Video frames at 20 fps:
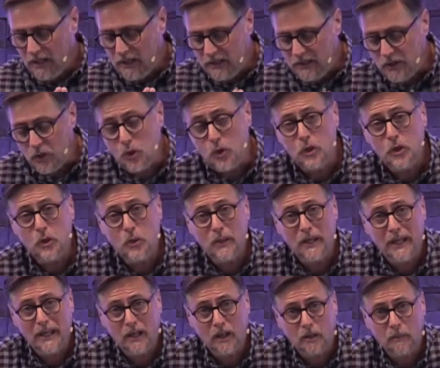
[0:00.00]
Do you
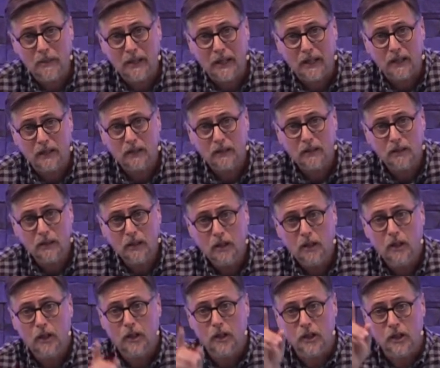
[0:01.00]
hear me?
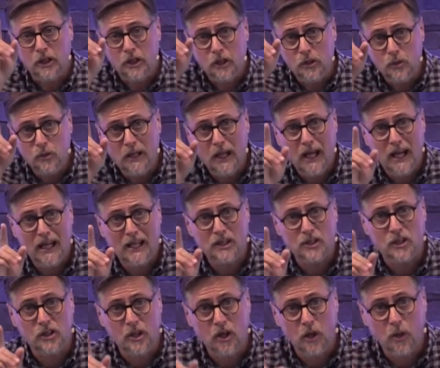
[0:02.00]
You
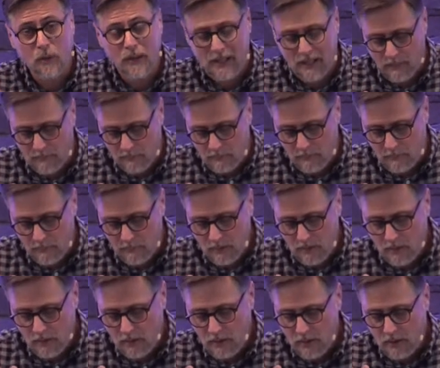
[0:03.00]
guys know him.
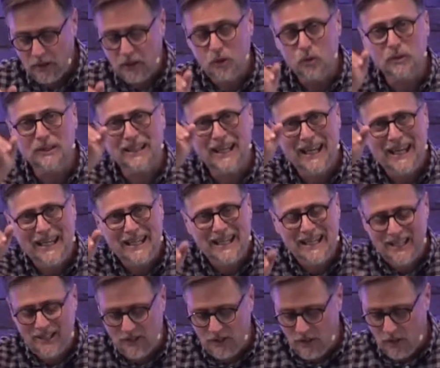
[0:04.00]
You
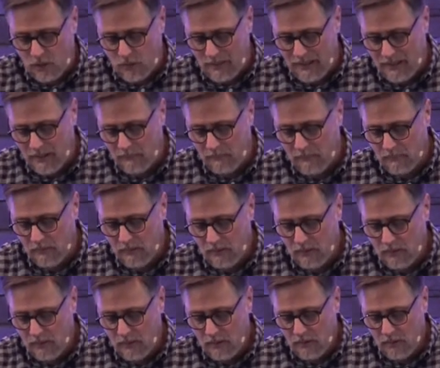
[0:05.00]
ladies know him.
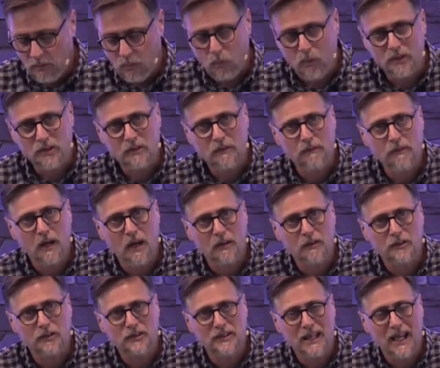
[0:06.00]
What's a
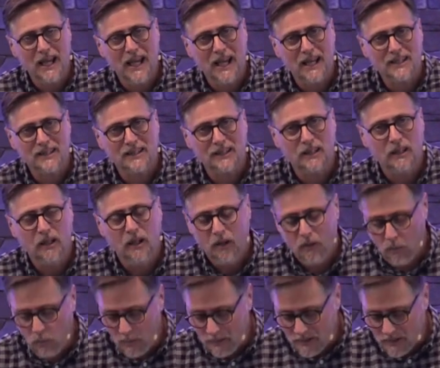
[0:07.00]
father's task?
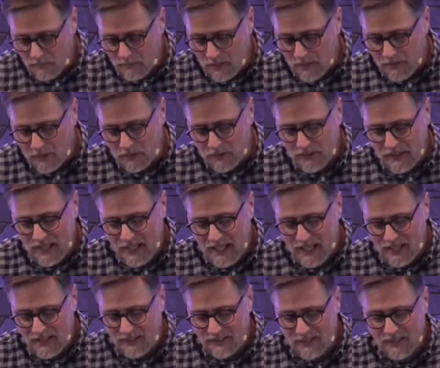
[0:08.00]
What's a mother's
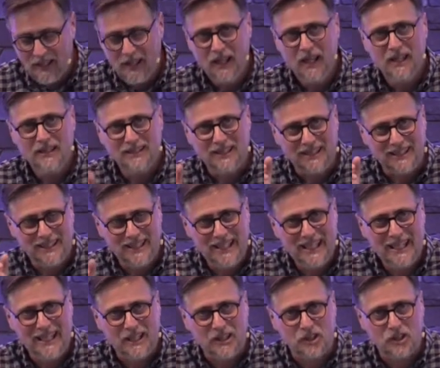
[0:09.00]
task? To
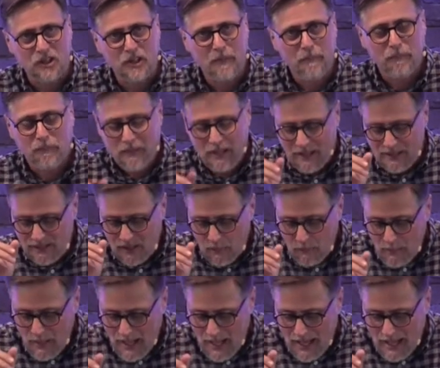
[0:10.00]
teach and to
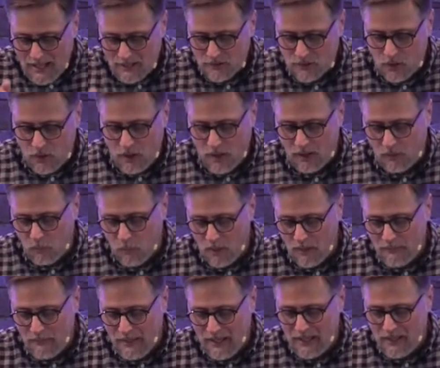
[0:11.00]
pass on
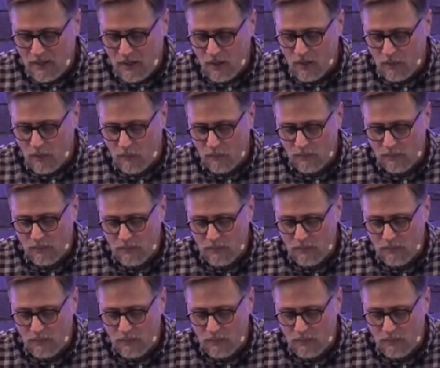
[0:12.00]
what they know.